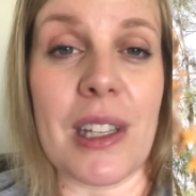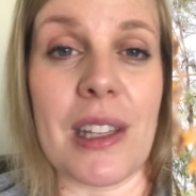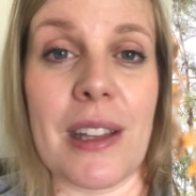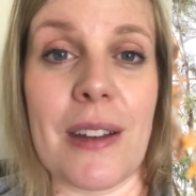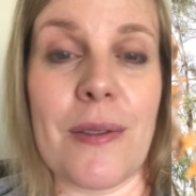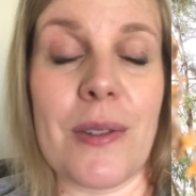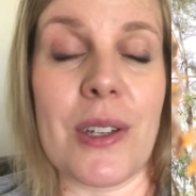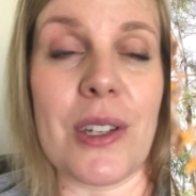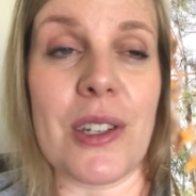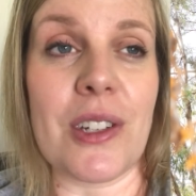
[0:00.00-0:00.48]

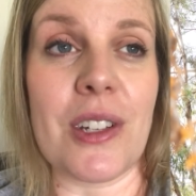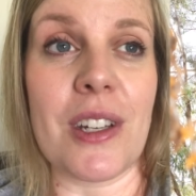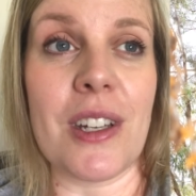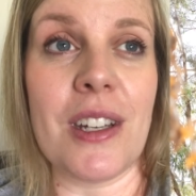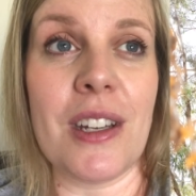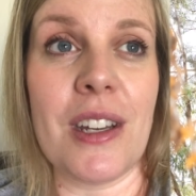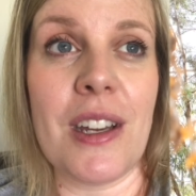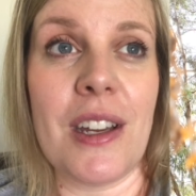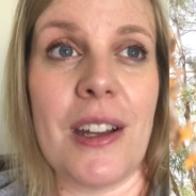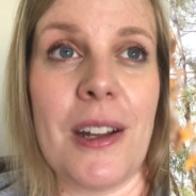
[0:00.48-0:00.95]
love to do.
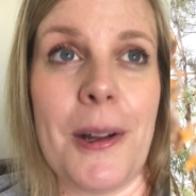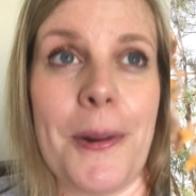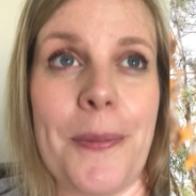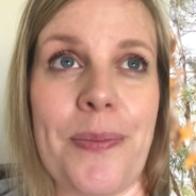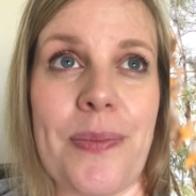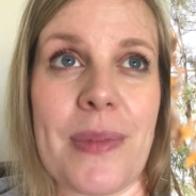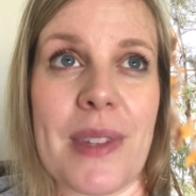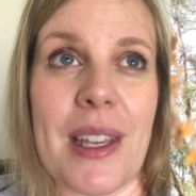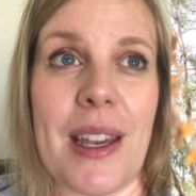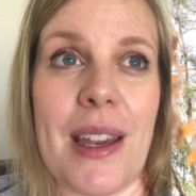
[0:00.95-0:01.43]

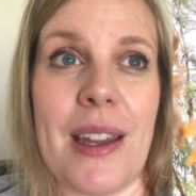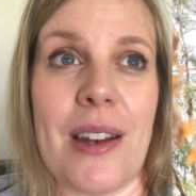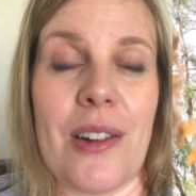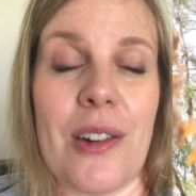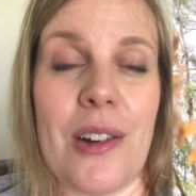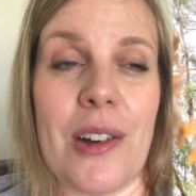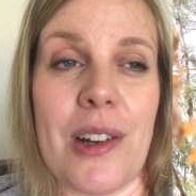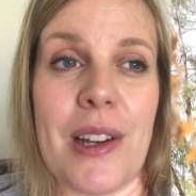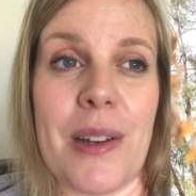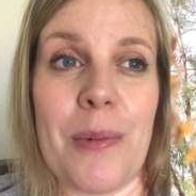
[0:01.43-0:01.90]
And
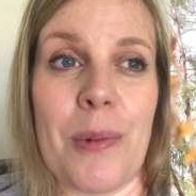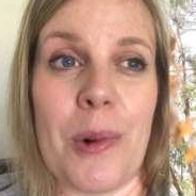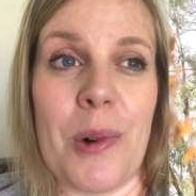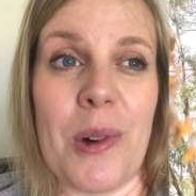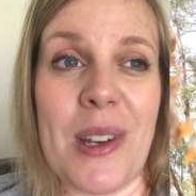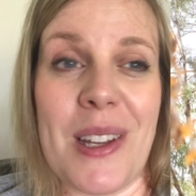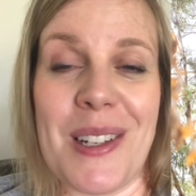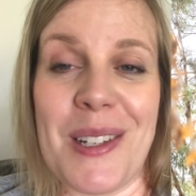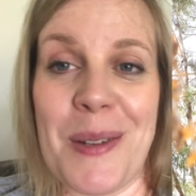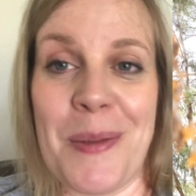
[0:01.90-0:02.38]
I
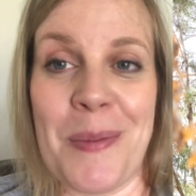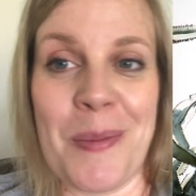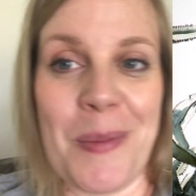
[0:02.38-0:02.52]
walk into